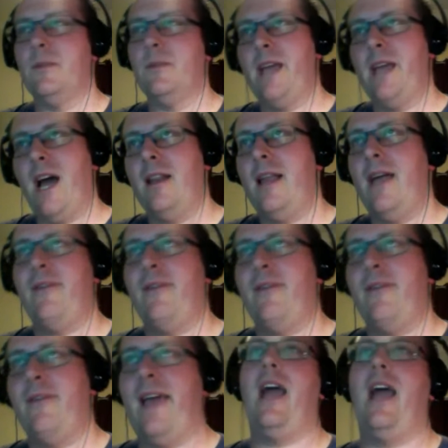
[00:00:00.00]
We can't have a
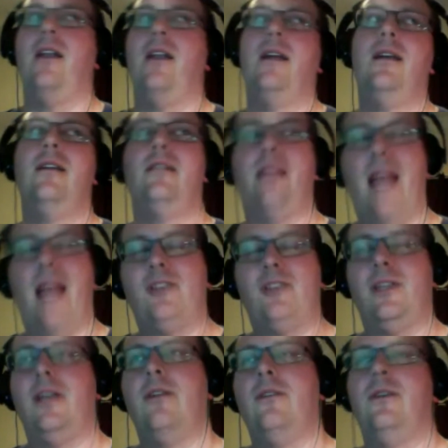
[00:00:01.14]
Hangout that
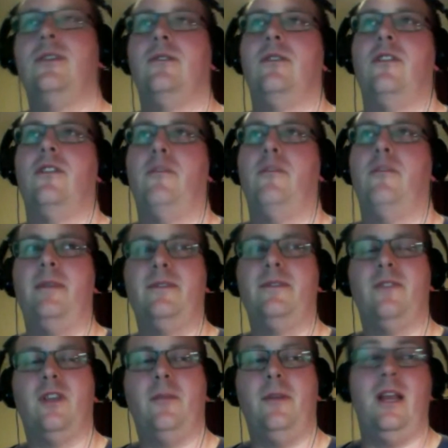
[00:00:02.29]
actually includes all of the members of
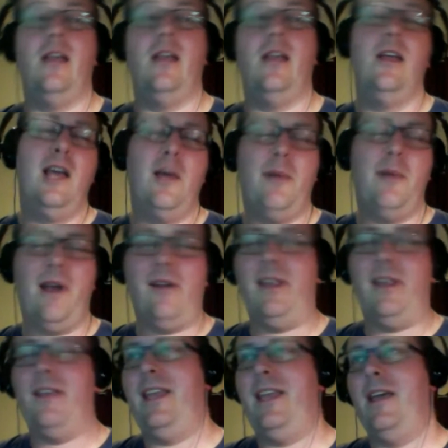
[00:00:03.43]
the community.
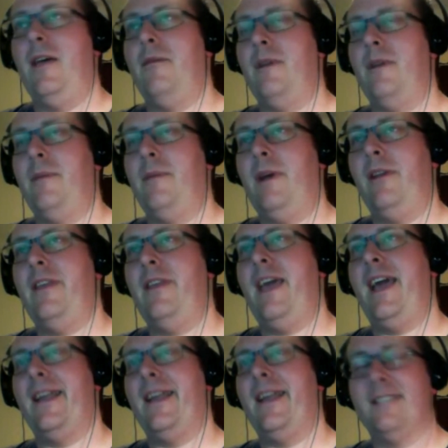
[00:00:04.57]
Apparently the
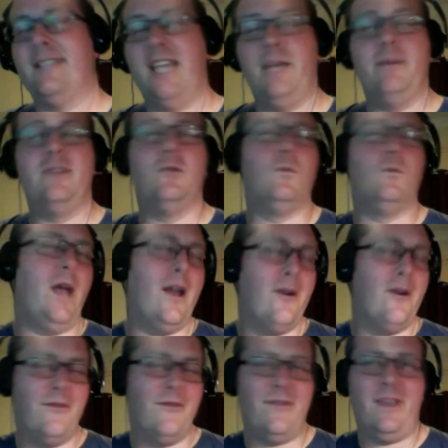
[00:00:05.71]
Hangouts team is
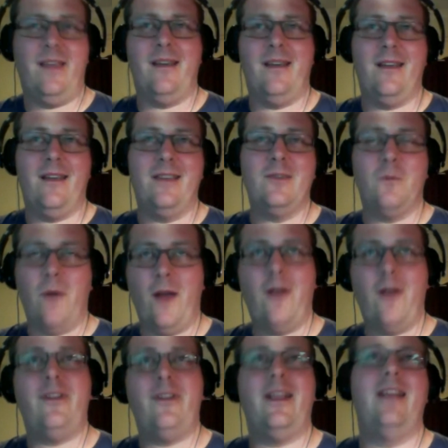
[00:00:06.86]
aware of
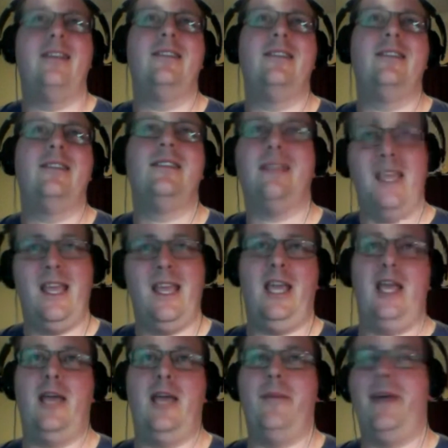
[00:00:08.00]
it and is
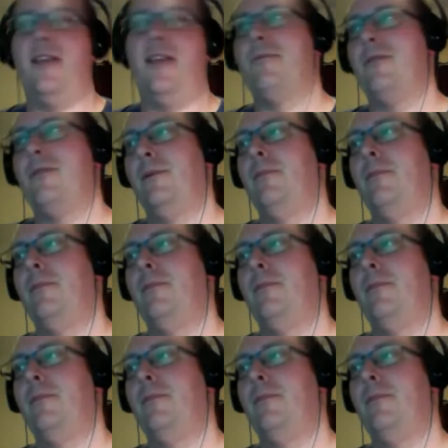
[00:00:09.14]
thinking about the problem.